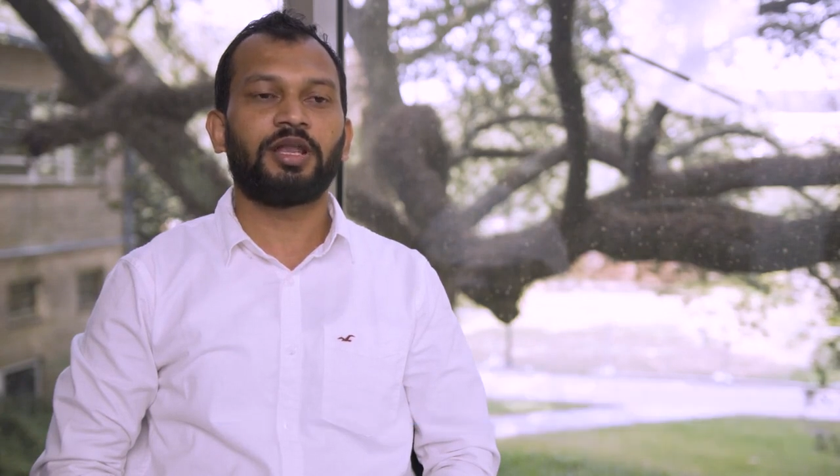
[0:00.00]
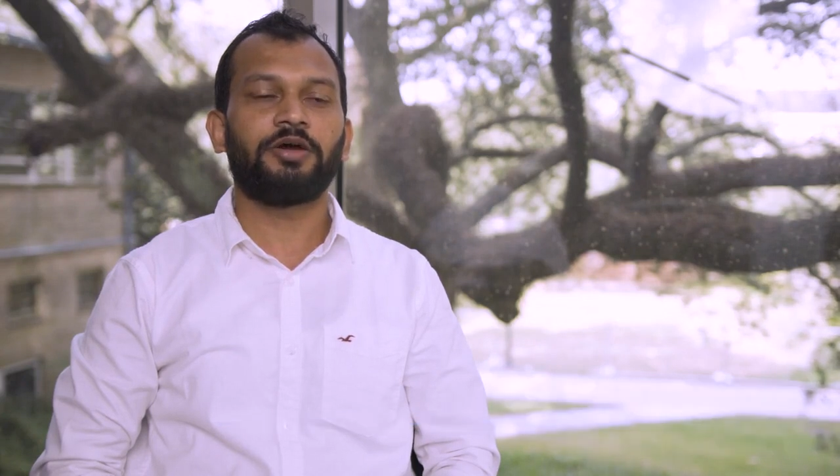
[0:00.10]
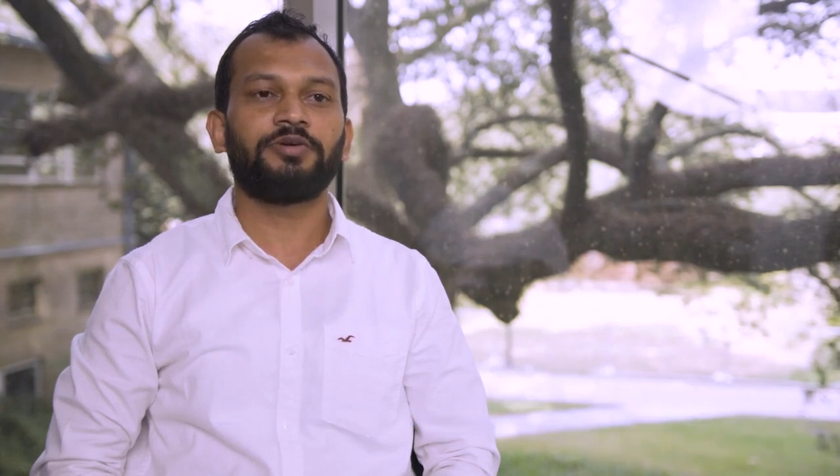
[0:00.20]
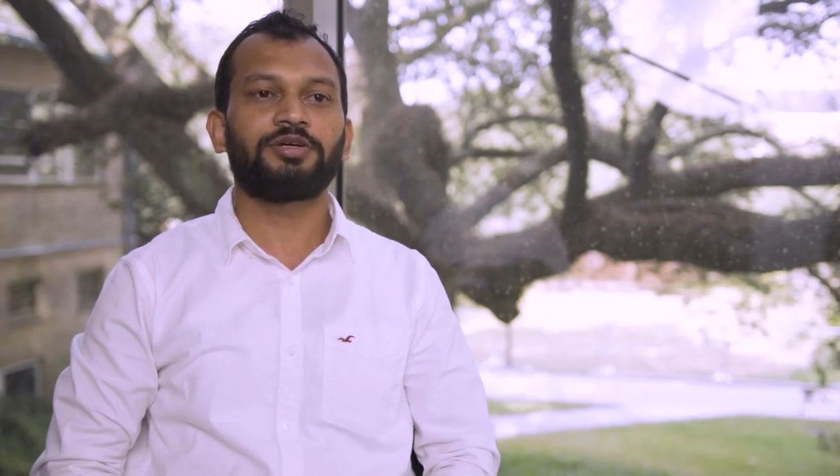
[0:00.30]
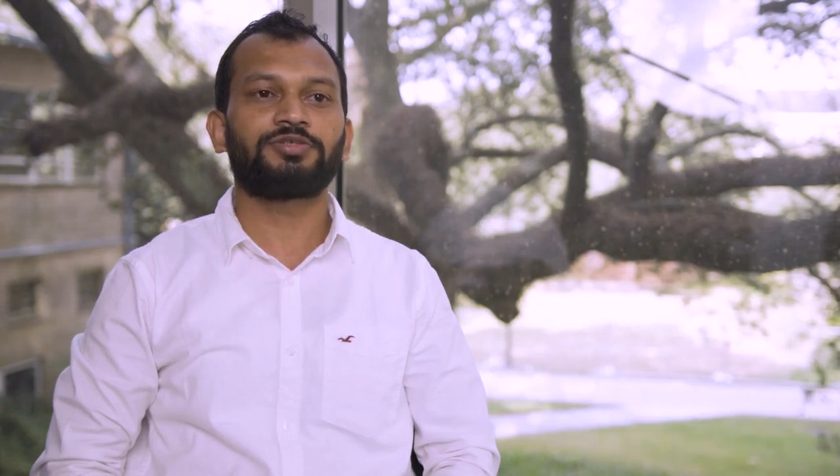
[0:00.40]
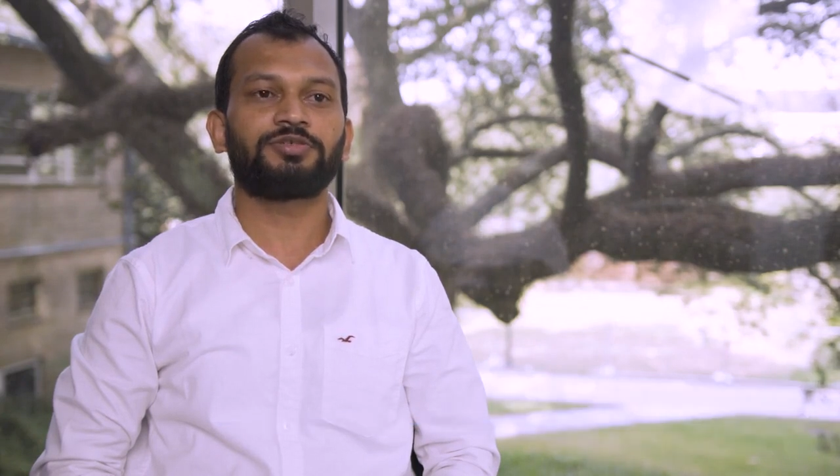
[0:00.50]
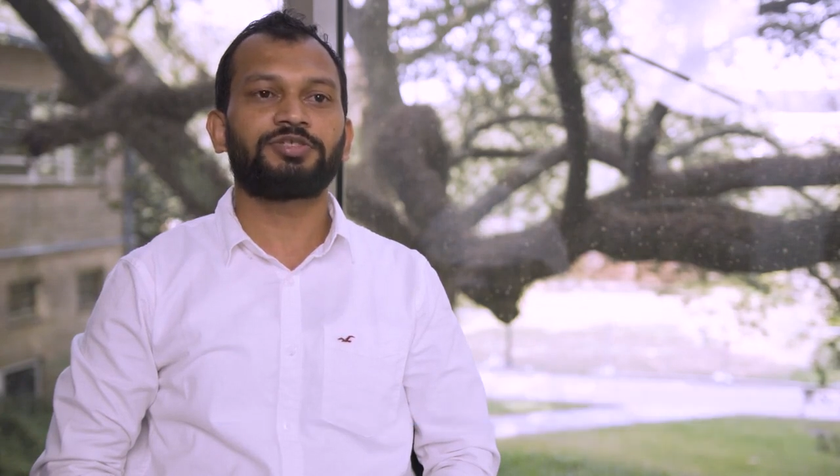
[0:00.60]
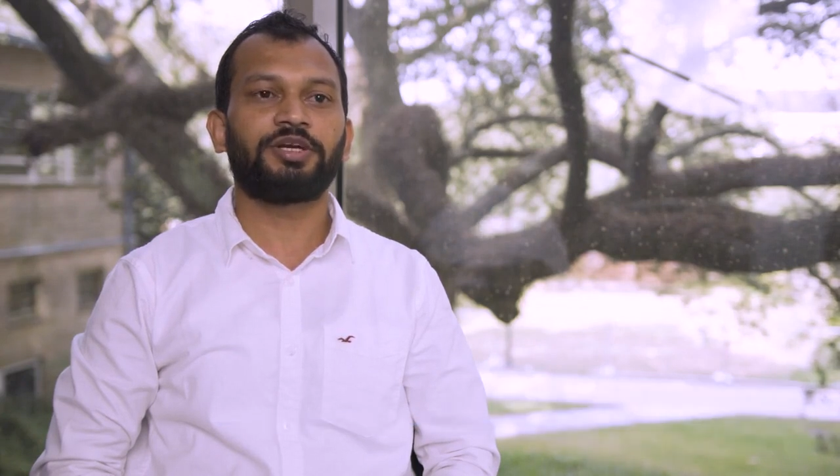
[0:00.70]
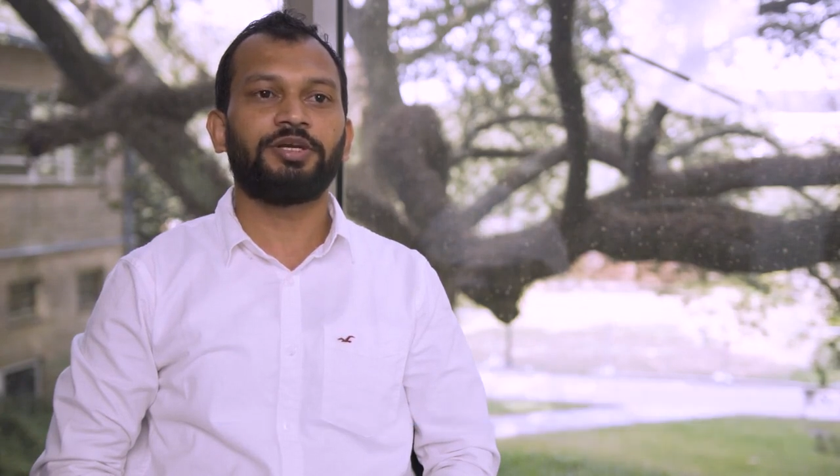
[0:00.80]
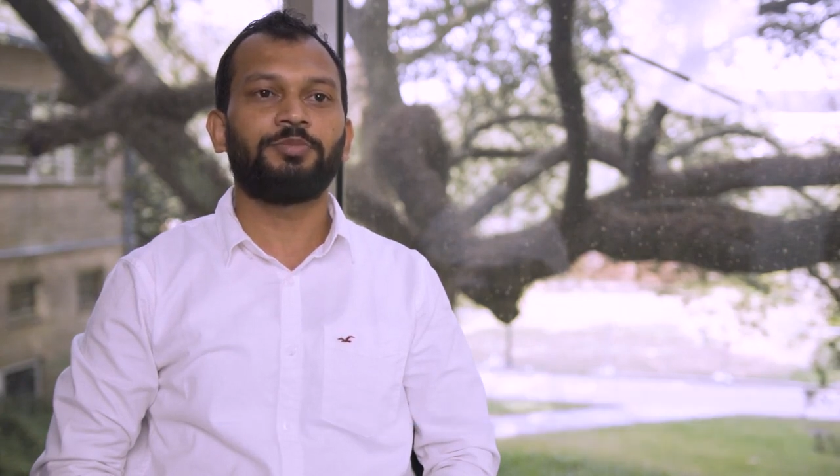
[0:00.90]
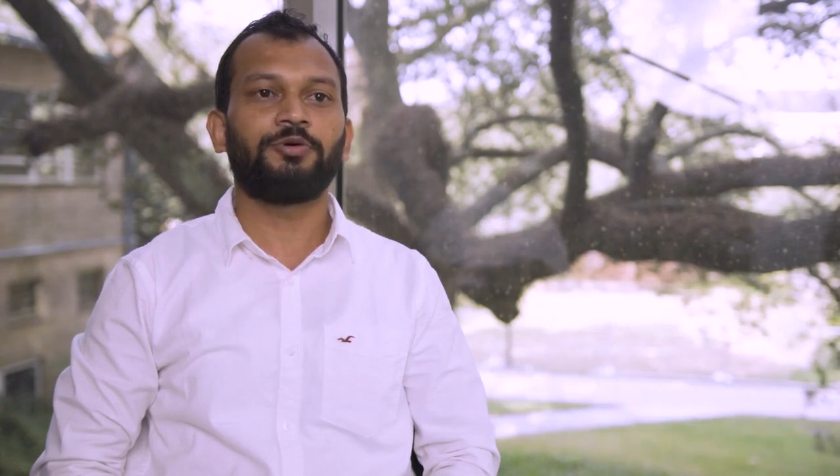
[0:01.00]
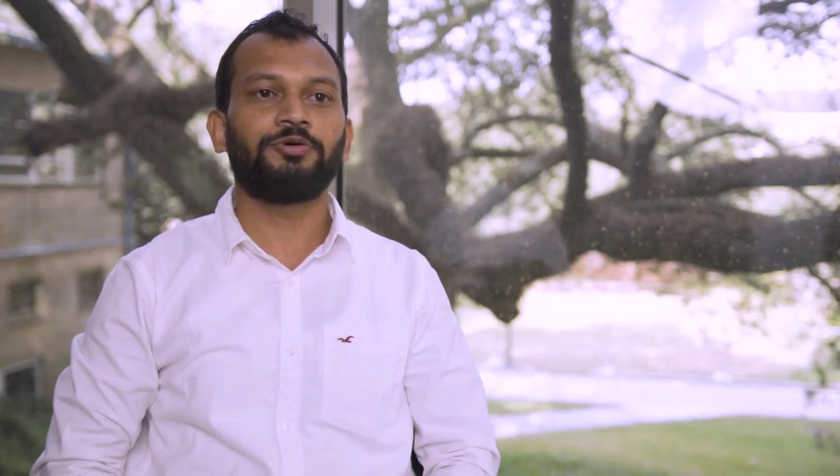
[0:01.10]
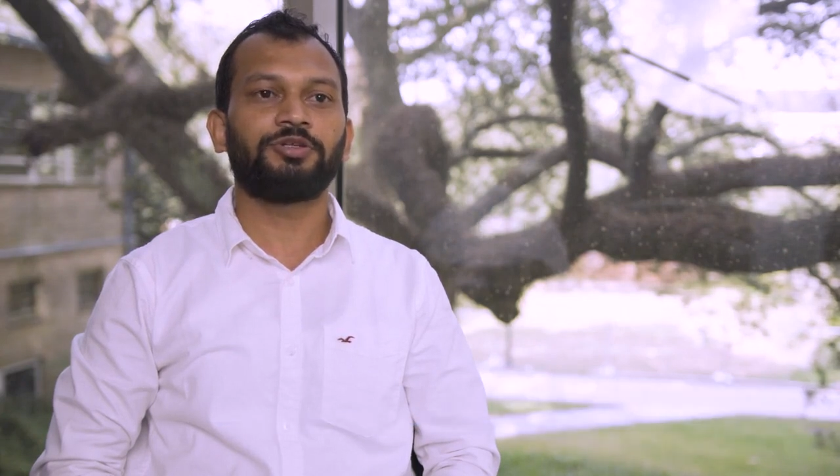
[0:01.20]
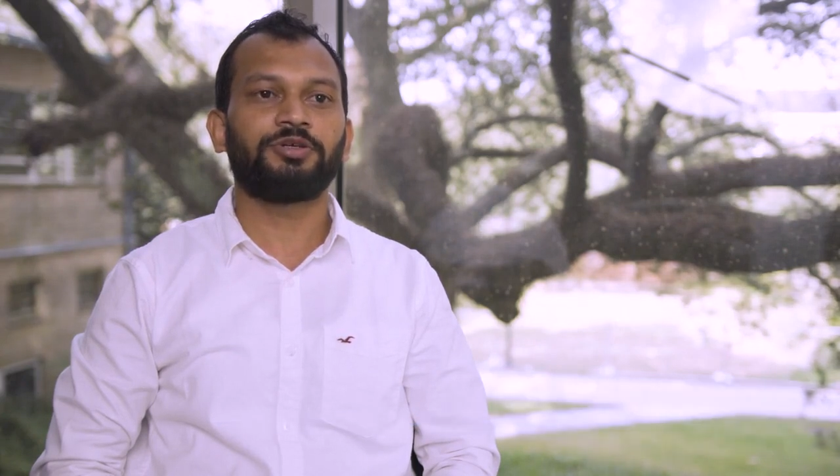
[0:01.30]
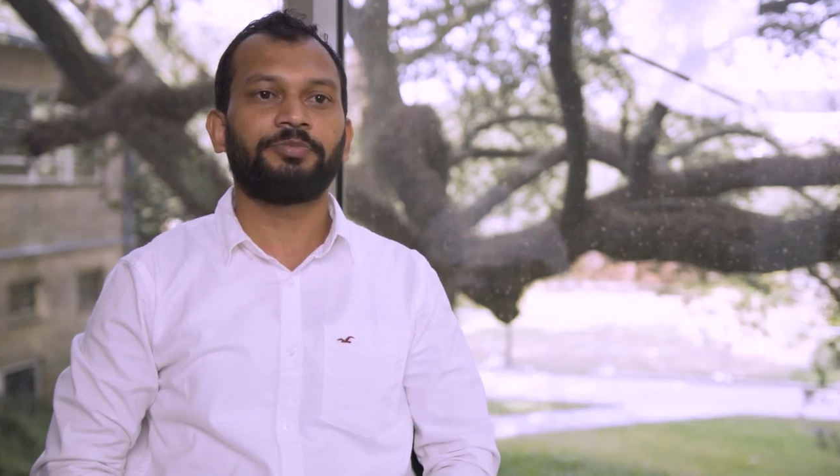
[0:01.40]
allowing us to study
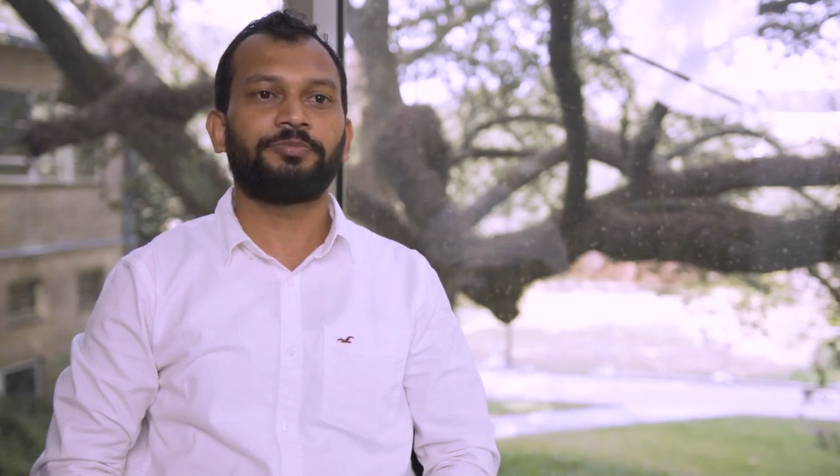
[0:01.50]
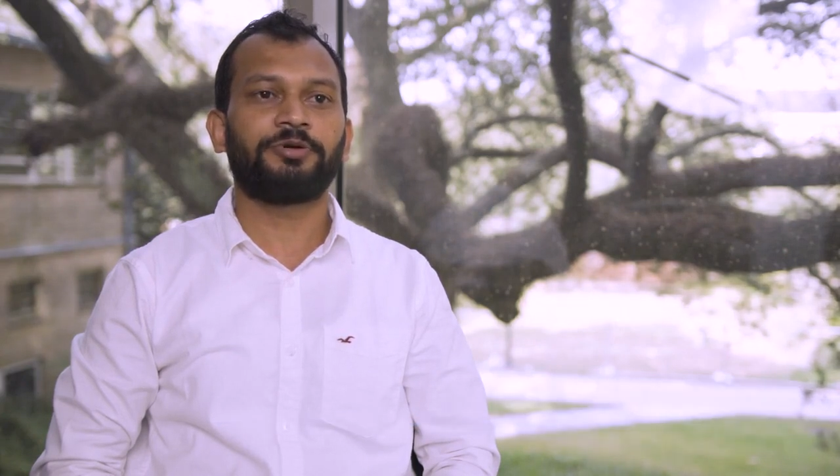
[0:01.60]
both